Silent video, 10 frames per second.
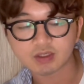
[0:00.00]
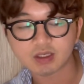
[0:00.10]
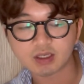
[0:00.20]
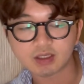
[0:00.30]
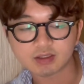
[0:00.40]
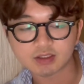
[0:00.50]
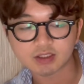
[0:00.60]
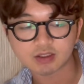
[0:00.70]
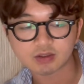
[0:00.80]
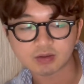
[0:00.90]
And
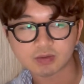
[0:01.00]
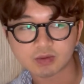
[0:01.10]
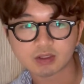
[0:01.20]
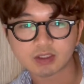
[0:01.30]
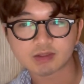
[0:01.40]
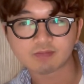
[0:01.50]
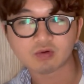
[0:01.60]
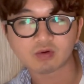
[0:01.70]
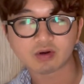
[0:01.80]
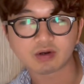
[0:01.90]
so it's
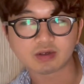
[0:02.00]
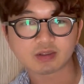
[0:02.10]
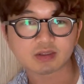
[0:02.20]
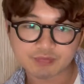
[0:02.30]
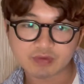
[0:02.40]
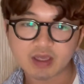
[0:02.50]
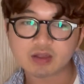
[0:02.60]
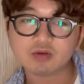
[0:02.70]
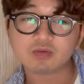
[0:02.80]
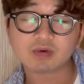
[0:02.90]
important that
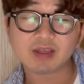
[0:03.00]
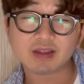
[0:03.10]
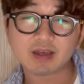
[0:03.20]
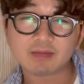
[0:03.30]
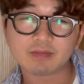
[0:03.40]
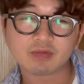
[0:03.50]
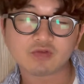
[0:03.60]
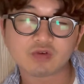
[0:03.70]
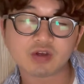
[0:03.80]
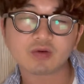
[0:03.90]
you read them
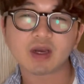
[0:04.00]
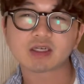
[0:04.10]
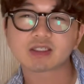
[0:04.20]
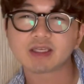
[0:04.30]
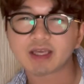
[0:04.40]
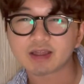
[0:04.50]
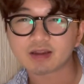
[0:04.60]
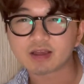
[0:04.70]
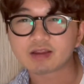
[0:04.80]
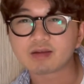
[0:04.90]
before you actually get
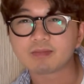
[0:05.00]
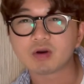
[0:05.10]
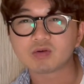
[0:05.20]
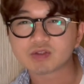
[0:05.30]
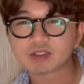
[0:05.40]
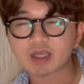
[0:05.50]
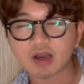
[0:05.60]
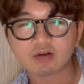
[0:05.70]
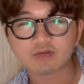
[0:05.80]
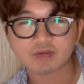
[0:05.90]
like the most
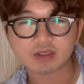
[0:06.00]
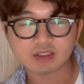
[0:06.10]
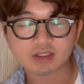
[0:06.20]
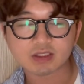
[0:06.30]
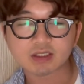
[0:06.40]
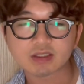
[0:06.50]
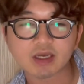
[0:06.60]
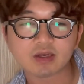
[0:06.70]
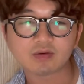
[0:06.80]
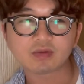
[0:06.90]
out of this. Cause
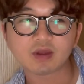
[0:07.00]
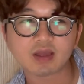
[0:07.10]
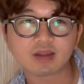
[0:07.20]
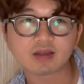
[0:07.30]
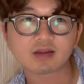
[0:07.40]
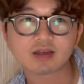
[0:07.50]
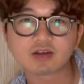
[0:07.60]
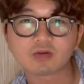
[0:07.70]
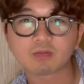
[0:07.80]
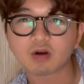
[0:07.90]
I don't, I think
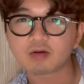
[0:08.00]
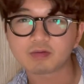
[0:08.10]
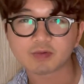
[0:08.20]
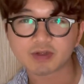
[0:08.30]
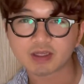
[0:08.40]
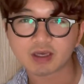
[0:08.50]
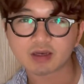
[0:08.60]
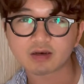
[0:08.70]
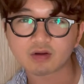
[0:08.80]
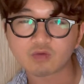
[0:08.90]
like you'll probably
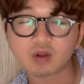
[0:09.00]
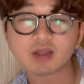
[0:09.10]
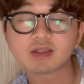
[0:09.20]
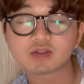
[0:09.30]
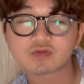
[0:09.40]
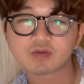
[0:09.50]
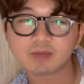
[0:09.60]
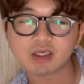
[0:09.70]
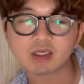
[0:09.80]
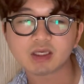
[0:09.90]
get, well, at least for
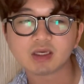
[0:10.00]
me,